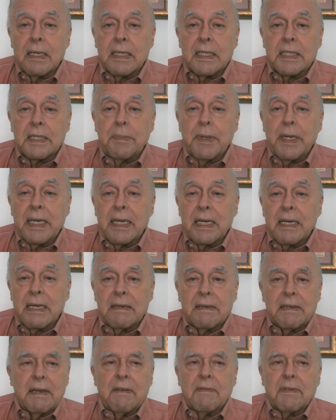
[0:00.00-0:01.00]
is
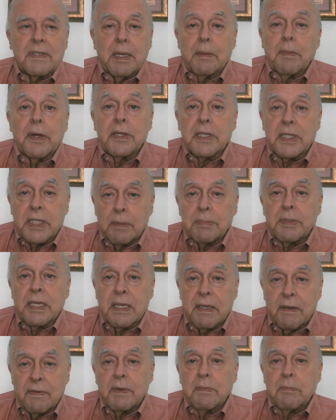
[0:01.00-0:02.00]
being some other
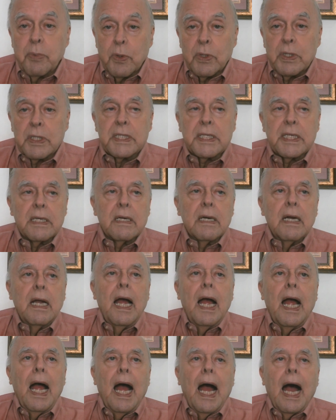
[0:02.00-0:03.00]
subject of importance here,
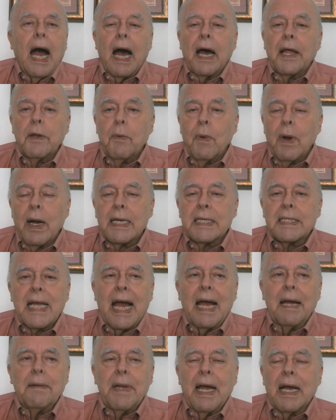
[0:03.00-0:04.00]
otherwise
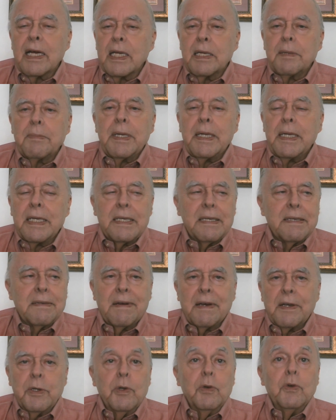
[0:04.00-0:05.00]
I'm not going to
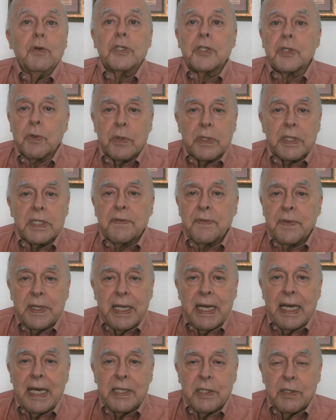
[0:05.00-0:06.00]
be a news source for
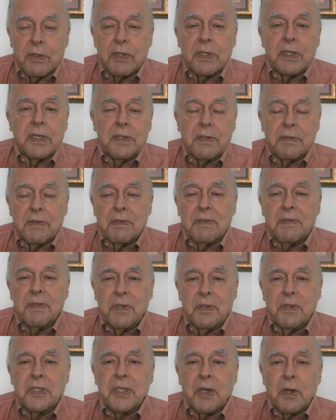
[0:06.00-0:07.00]
that. You can
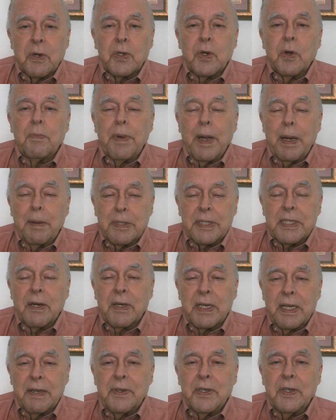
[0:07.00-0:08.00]
use local papers.
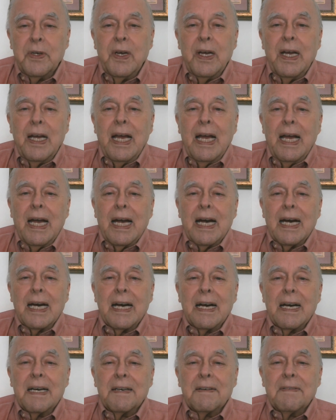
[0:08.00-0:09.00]
I'll give you
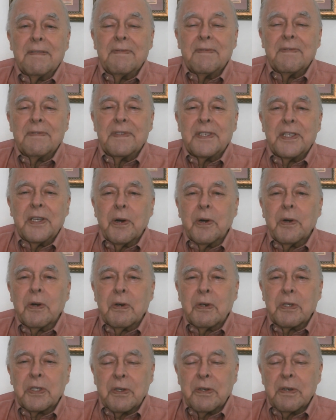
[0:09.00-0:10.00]

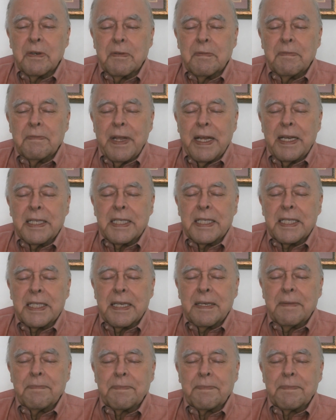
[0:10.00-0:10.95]
URLs, or that is